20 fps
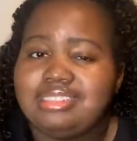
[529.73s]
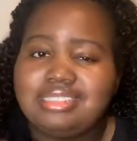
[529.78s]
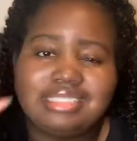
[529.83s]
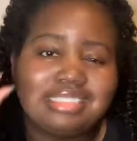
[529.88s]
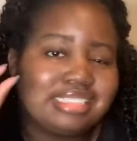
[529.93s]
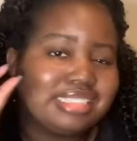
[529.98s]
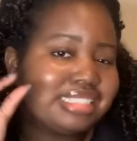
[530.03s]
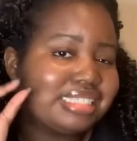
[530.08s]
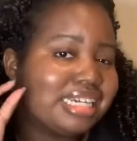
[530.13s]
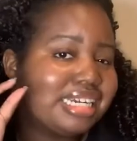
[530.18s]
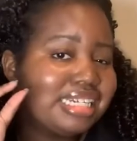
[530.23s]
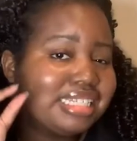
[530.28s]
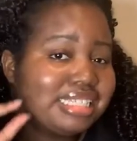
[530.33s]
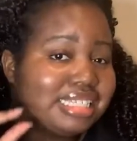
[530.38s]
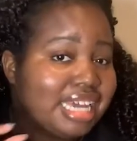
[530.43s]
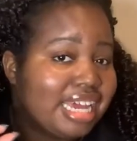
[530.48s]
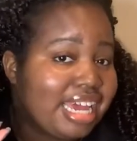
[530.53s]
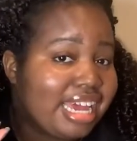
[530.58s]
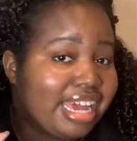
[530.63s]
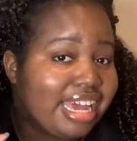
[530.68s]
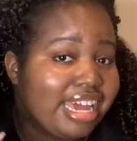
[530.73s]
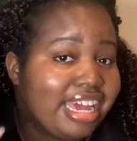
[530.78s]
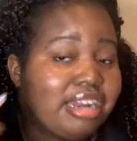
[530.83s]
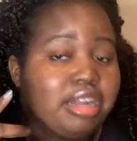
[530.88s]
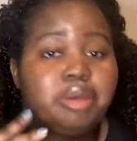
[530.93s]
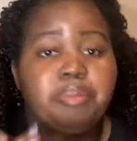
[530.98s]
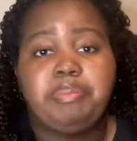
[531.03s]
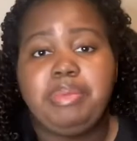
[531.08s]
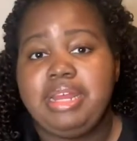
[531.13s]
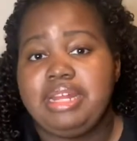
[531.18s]
just a tad
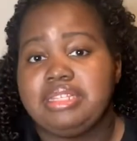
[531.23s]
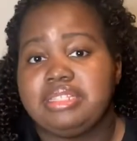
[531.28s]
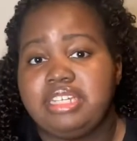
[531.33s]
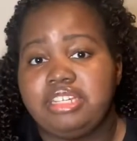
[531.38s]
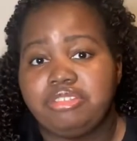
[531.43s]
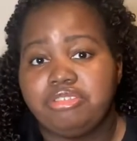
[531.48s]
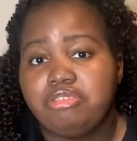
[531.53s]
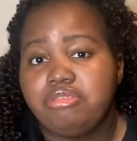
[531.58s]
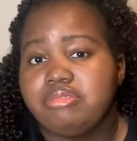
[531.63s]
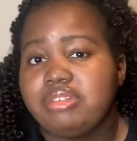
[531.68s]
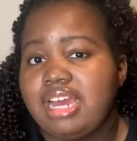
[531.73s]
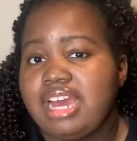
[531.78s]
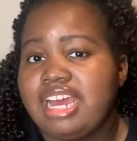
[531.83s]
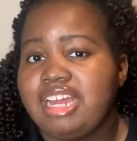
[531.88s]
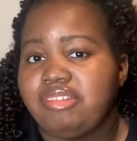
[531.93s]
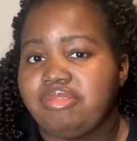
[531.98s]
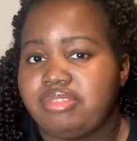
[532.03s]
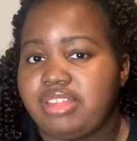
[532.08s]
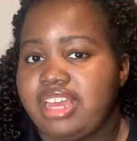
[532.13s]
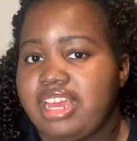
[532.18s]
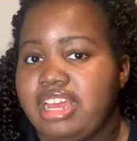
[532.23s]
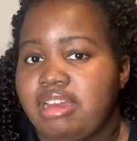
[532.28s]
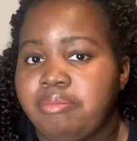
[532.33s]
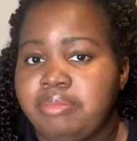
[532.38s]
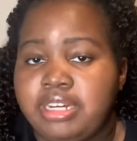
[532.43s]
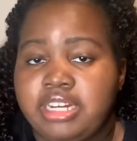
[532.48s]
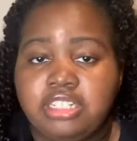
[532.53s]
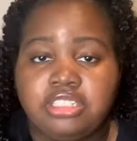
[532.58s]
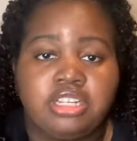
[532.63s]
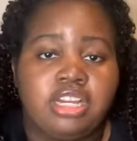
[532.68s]
bit see-through, not that
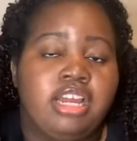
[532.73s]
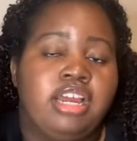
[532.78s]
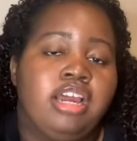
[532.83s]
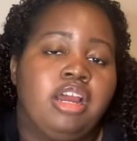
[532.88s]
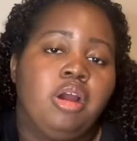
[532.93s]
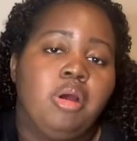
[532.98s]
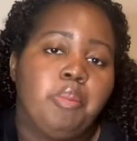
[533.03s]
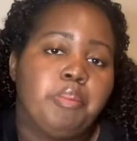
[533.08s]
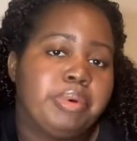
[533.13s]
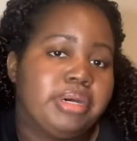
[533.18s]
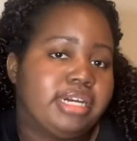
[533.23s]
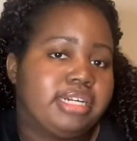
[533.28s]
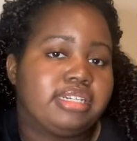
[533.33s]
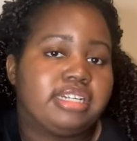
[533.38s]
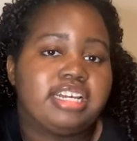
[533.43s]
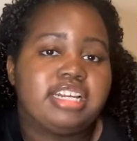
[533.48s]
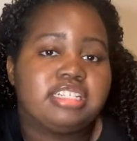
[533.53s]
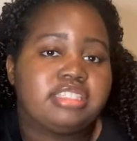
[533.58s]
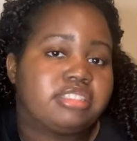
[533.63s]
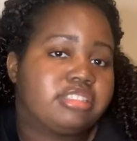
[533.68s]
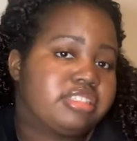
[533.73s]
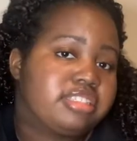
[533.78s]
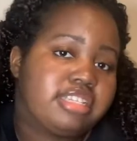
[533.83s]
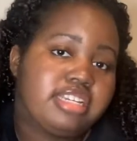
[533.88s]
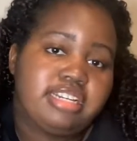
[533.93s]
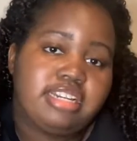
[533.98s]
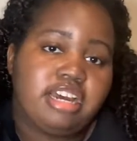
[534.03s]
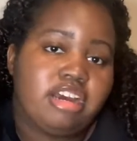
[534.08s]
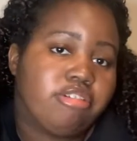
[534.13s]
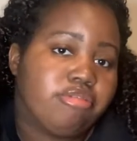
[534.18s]
much, but it's
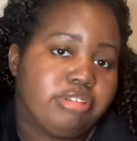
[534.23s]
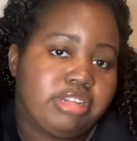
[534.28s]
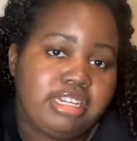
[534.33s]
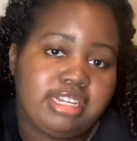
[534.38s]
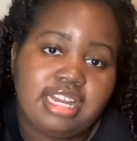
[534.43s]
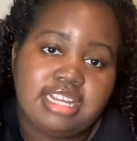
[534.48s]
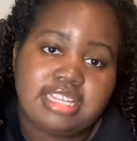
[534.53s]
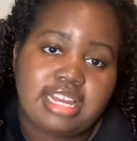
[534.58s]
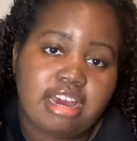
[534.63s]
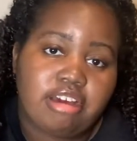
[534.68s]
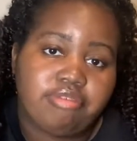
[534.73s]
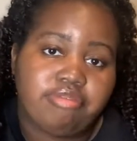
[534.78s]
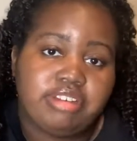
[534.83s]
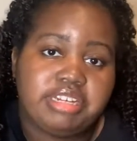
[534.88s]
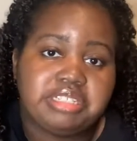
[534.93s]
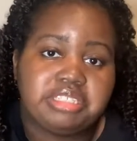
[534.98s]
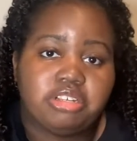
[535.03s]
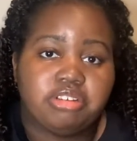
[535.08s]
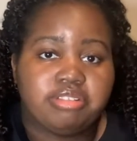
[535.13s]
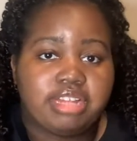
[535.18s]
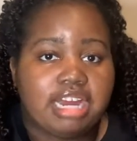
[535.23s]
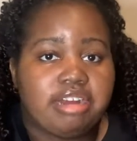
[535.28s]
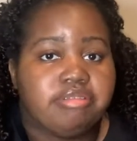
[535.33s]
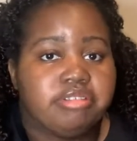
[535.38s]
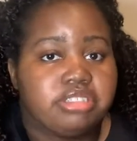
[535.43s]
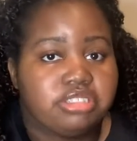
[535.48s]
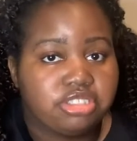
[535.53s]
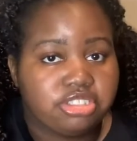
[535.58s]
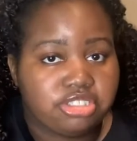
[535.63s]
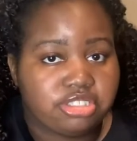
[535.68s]
still a really nice outfit. So that
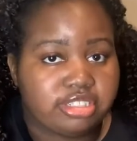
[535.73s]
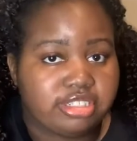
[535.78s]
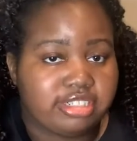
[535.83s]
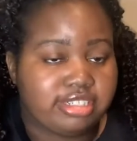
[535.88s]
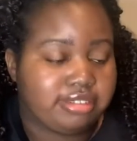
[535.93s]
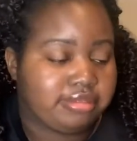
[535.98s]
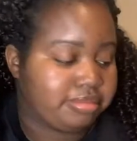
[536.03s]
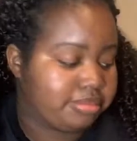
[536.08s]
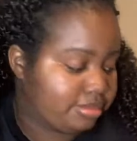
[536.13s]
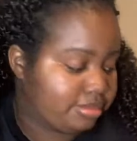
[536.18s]
was the shirt.